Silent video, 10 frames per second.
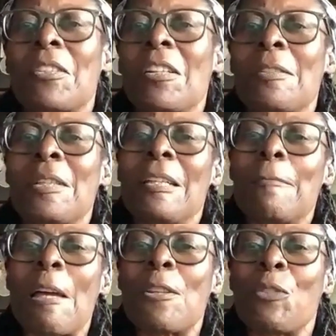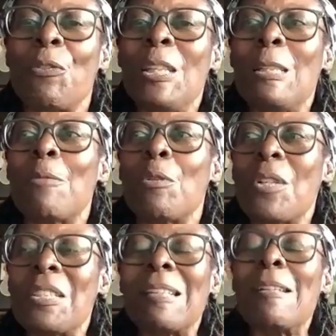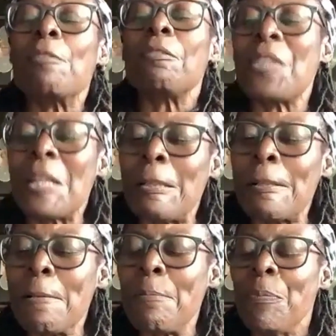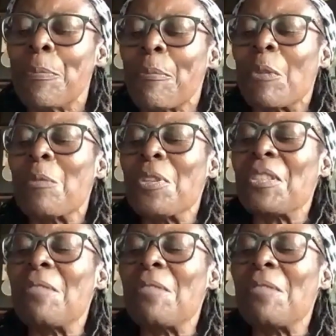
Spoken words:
scary ass feeling. But once I got over that hump, once